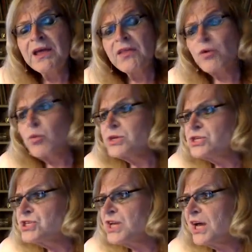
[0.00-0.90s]
There
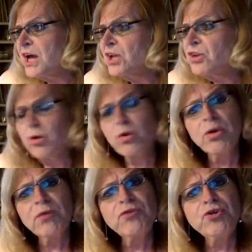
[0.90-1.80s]
was uh, a
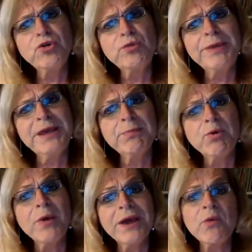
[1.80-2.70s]
total of two
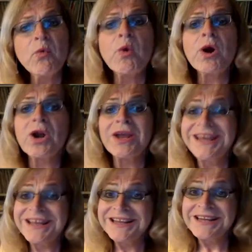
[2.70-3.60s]
people at work
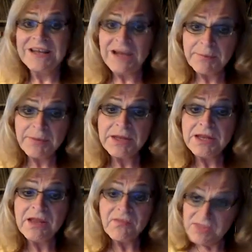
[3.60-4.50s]
at the time that,
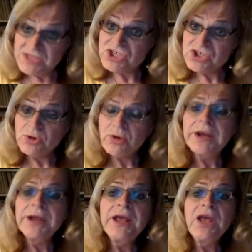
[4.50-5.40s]
of this
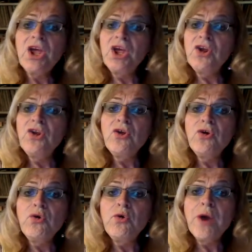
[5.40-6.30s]
story
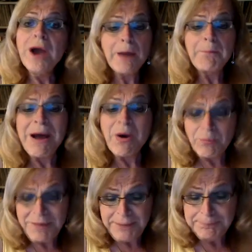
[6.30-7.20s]
knew
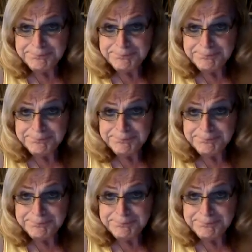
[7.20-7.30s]
about me.